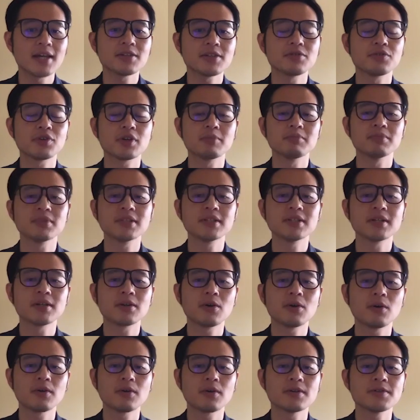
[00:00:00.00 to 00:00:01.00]
to complete a
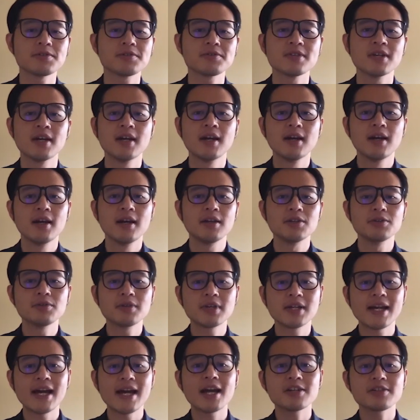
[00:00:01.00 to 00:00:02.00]
course, you
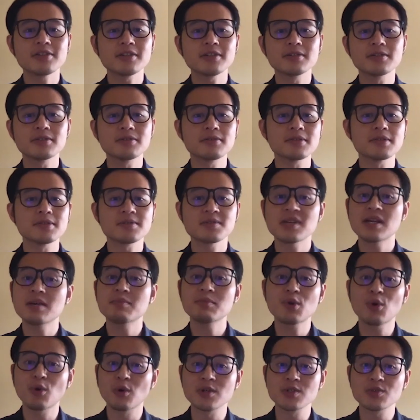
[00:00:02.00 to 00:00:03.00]
can actually do the
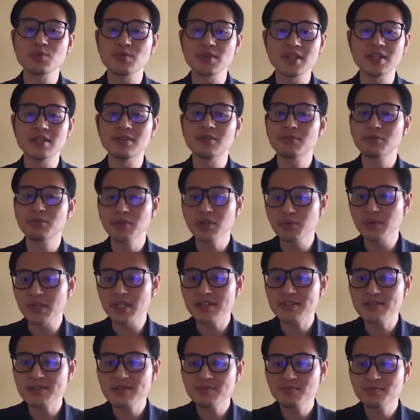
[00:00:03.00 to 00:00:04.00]
same course within 3
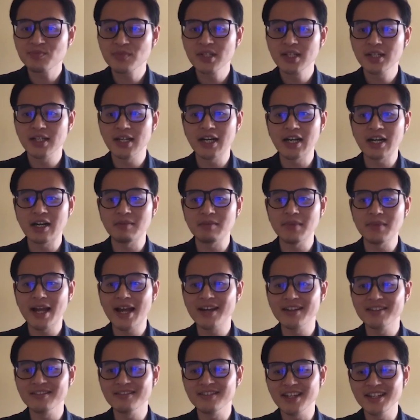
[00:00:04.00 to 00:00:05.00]
weeks.
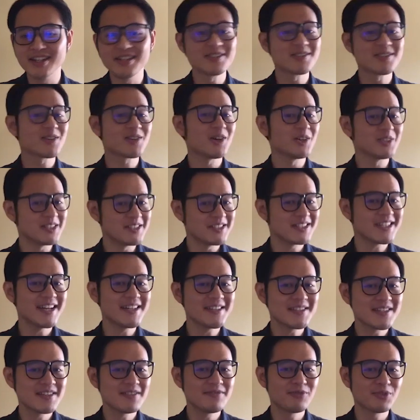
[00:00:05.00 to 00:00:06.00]
And it is called
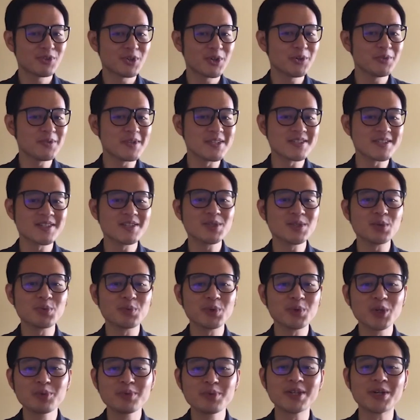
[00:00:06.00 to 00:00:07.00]
intensive for a reason. You
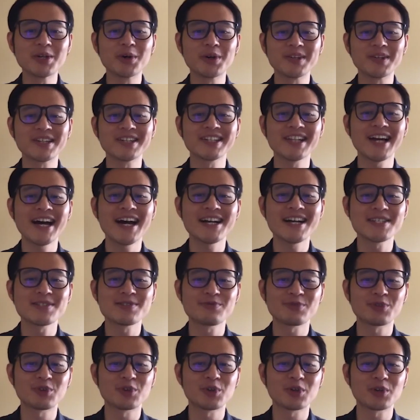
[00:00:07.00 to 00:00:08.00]
will be going to class
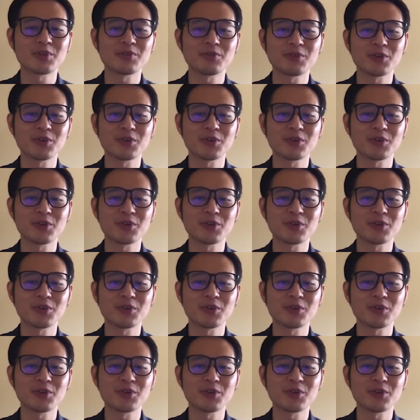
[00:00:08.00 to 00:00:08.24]
for